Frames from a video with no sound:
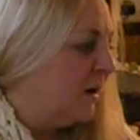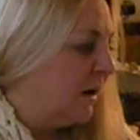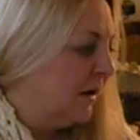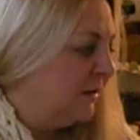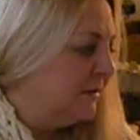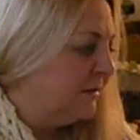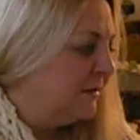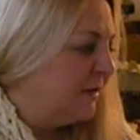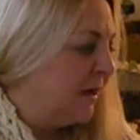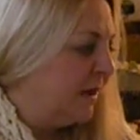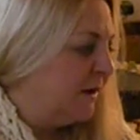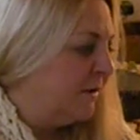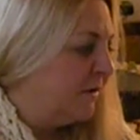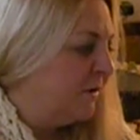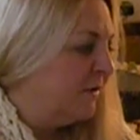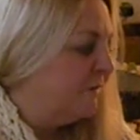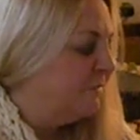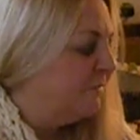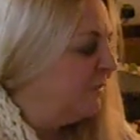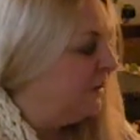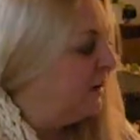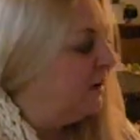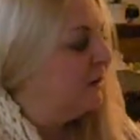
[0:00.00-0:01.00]
I sat at
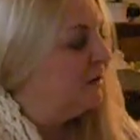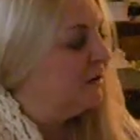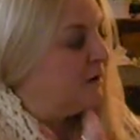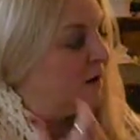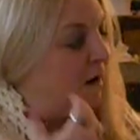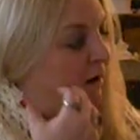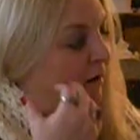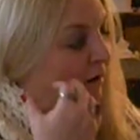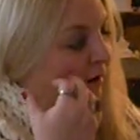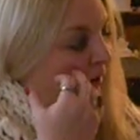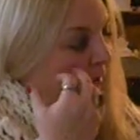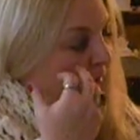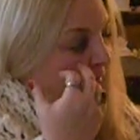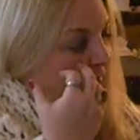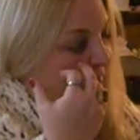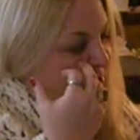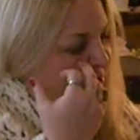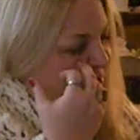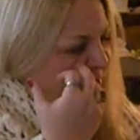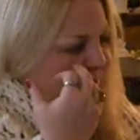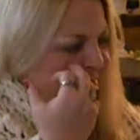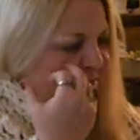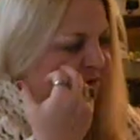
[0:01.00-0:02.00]
her feet, nodding.
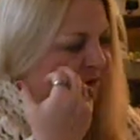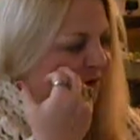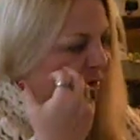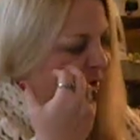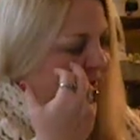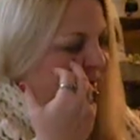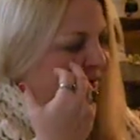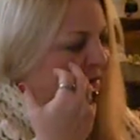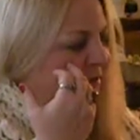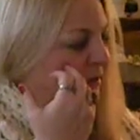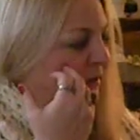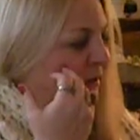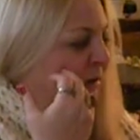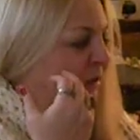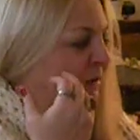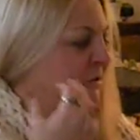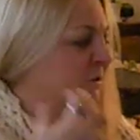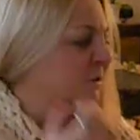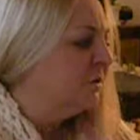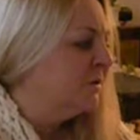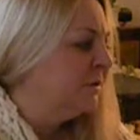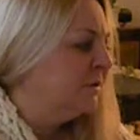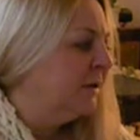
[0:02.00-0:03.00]
She was so easy to
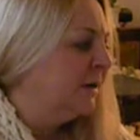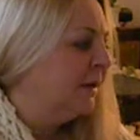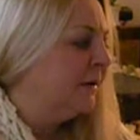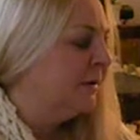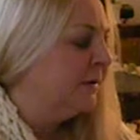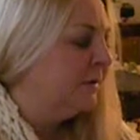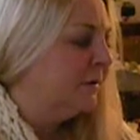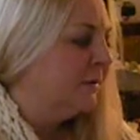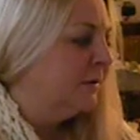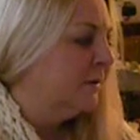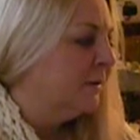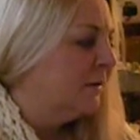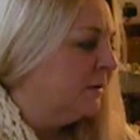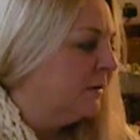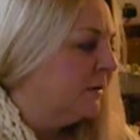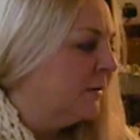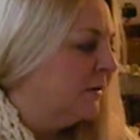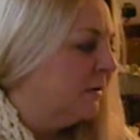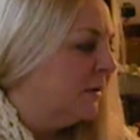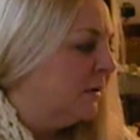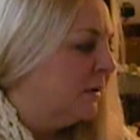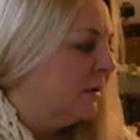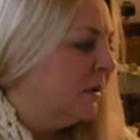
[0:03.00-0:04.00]
understand.
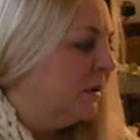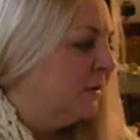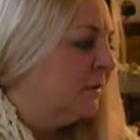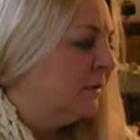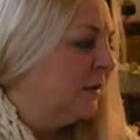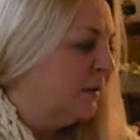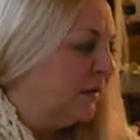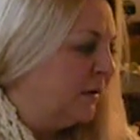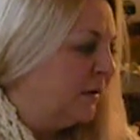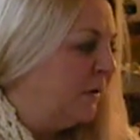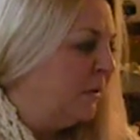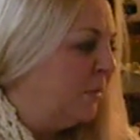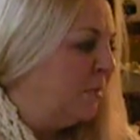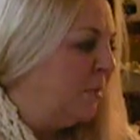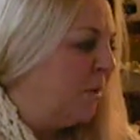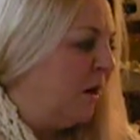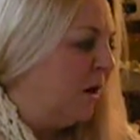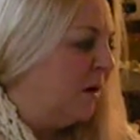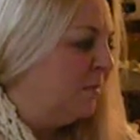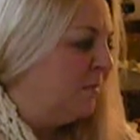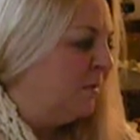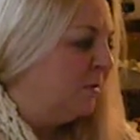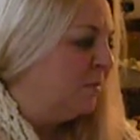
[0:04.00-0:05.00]
The little
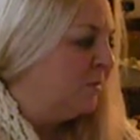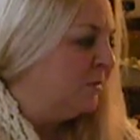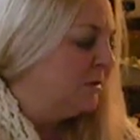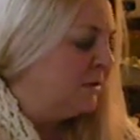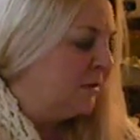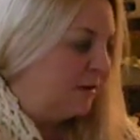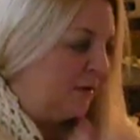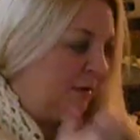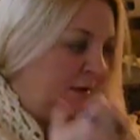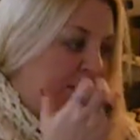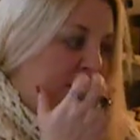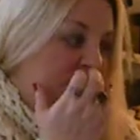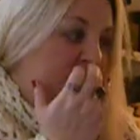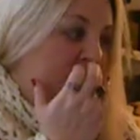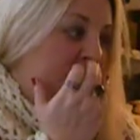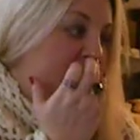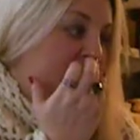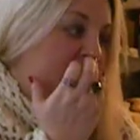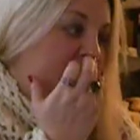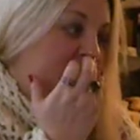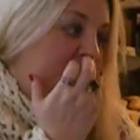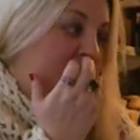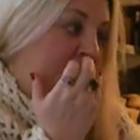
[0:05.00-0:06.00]
apartment was clean and
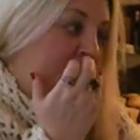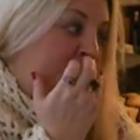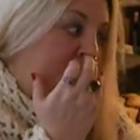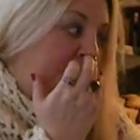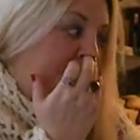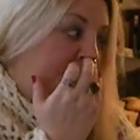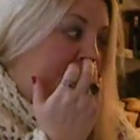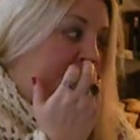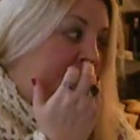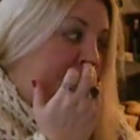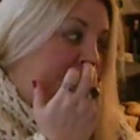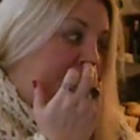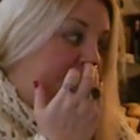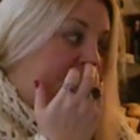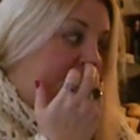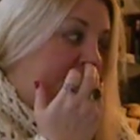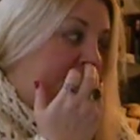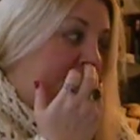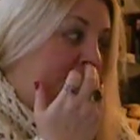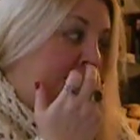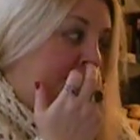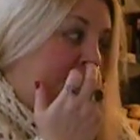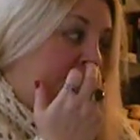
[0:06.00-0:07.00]
comfortable.
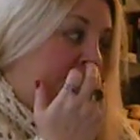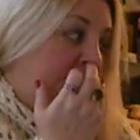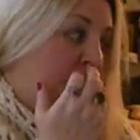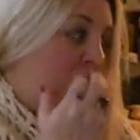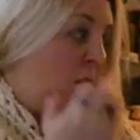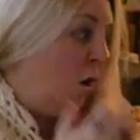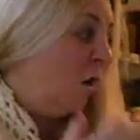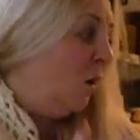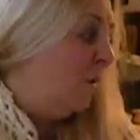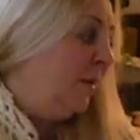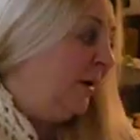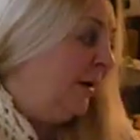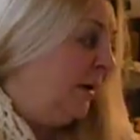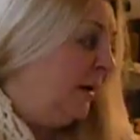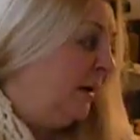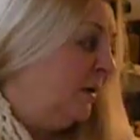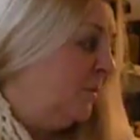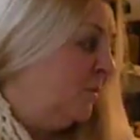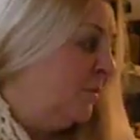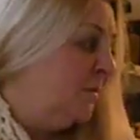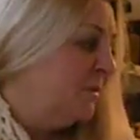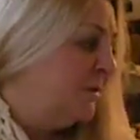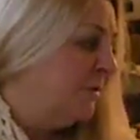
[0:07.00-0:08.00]
All we
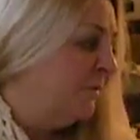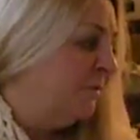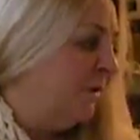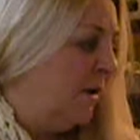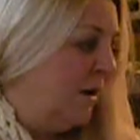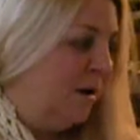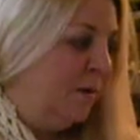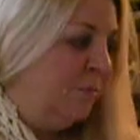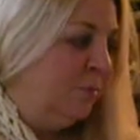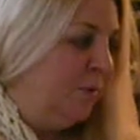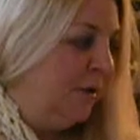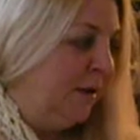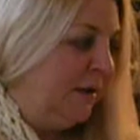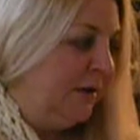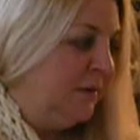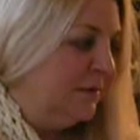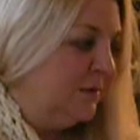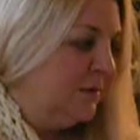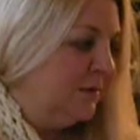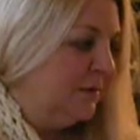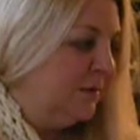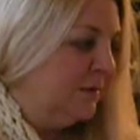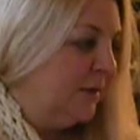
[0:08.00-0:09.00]
needed was a
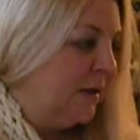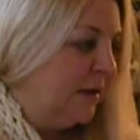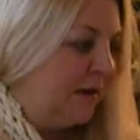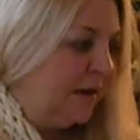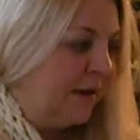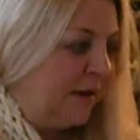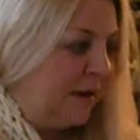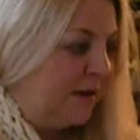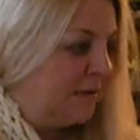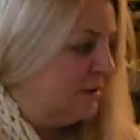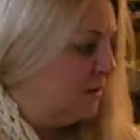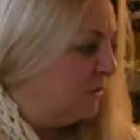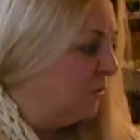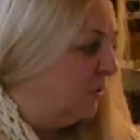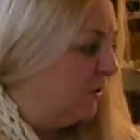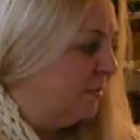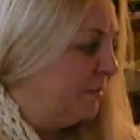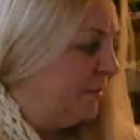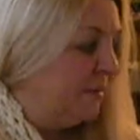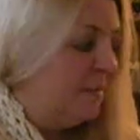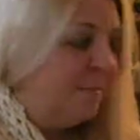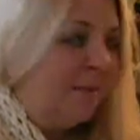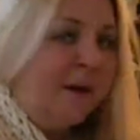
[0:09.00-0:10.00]
fireplace, and then I guess it would
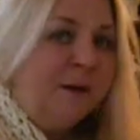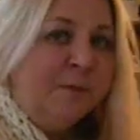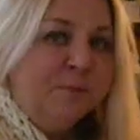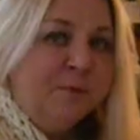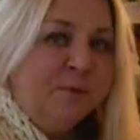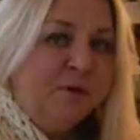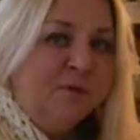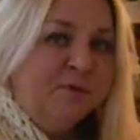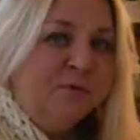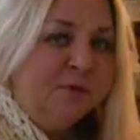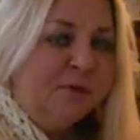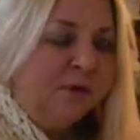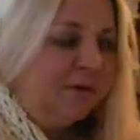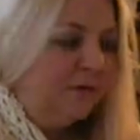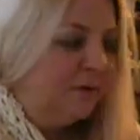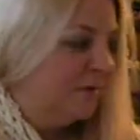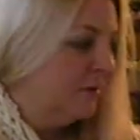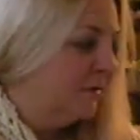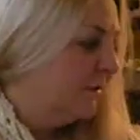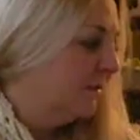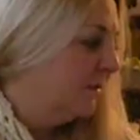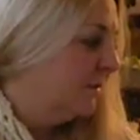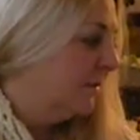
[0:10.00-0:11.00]
have been about perfect.
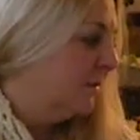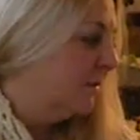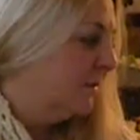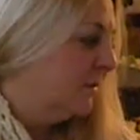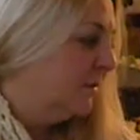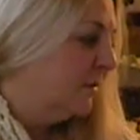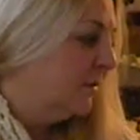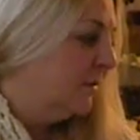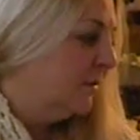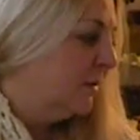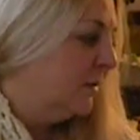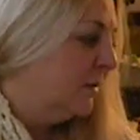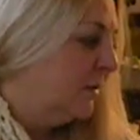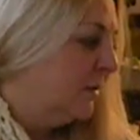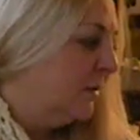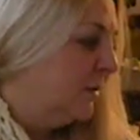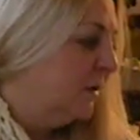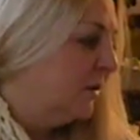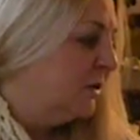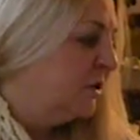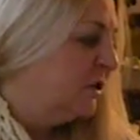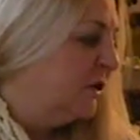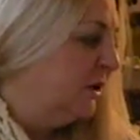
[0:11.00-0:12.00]

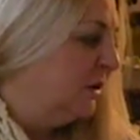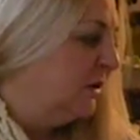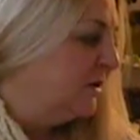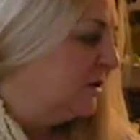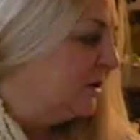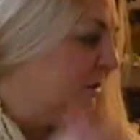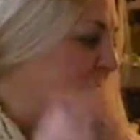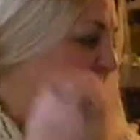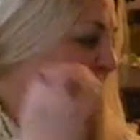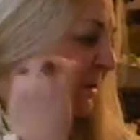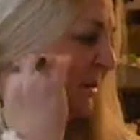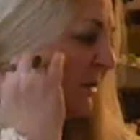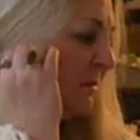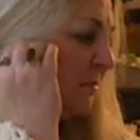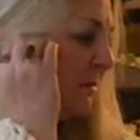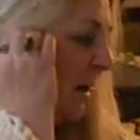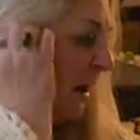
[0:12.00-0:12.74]
She looked at me